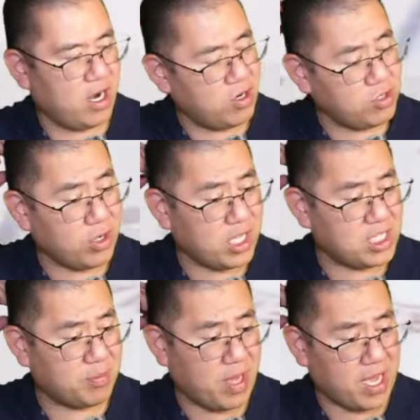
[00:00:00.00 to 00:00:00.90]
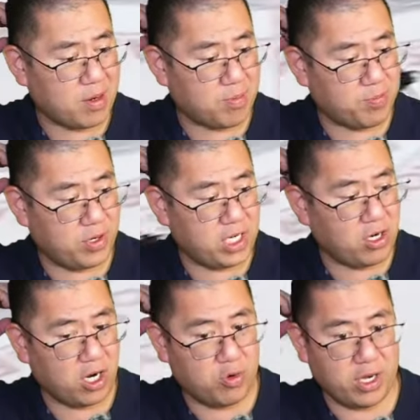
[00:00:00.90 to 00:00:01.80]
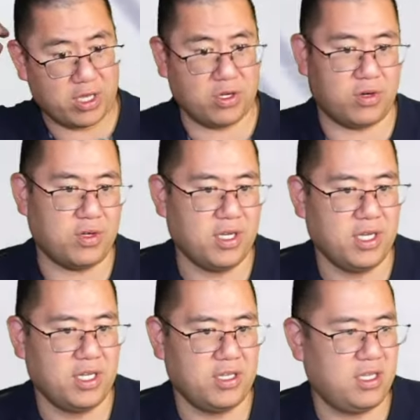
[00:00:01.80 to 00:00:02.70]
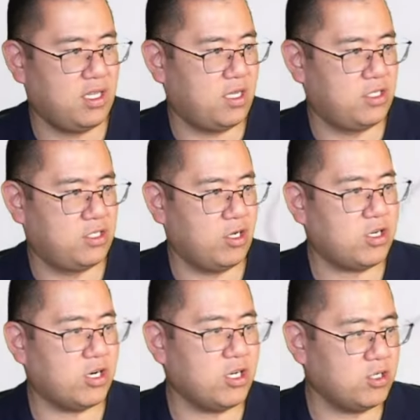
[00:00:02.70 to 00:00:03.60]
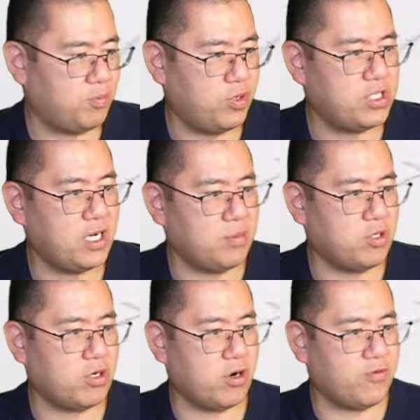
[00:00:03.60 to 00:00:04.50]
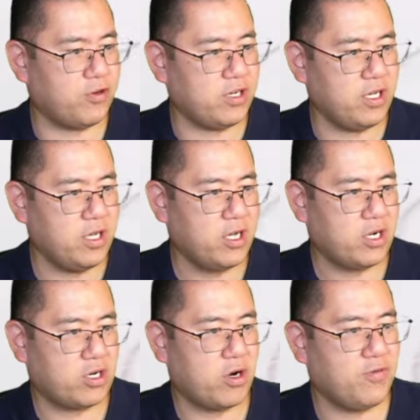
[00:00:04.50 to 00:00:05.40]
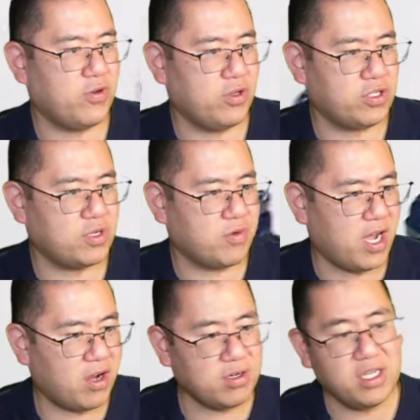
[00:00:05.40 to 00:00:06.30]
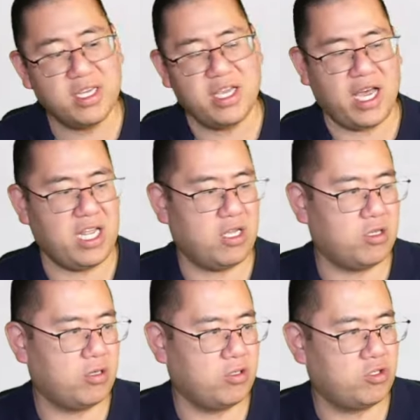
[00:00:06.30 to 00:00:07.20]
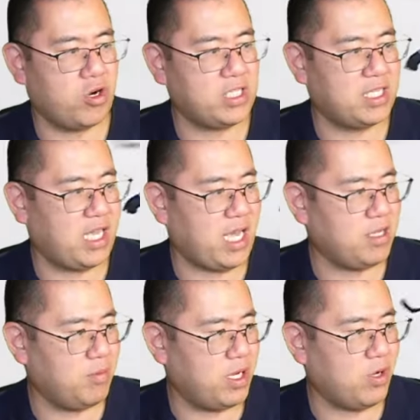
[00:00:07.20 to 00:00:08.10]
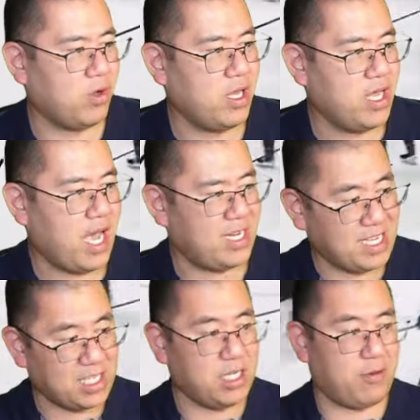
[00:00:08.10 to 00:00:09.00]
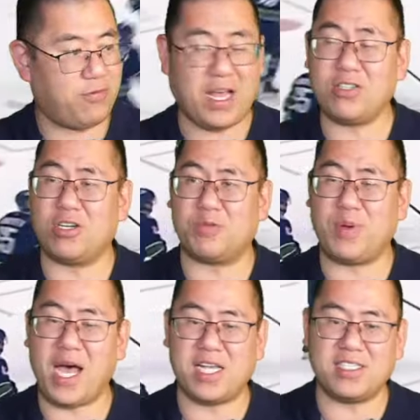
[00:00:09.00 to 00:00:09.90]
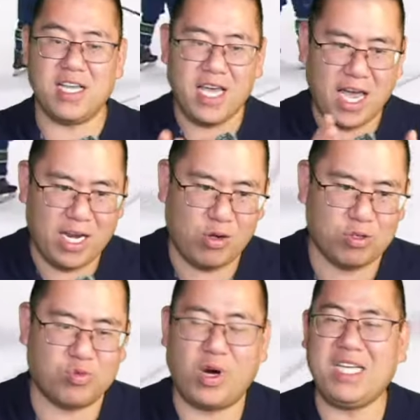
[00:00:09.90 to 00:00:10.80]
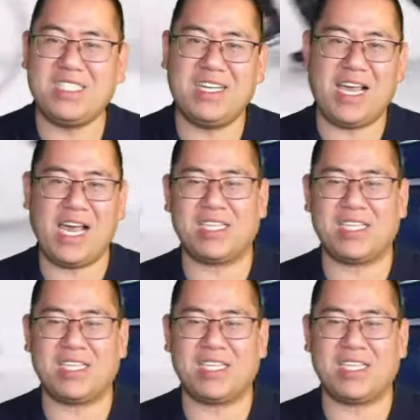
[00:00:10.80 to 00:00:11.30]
Arizona gets it back pretty darn quick, though. Zucker puts it up to Kerfoot. Kerfoot looks around and he tries to gain the middle and is actually fans on his pass, and it goes right to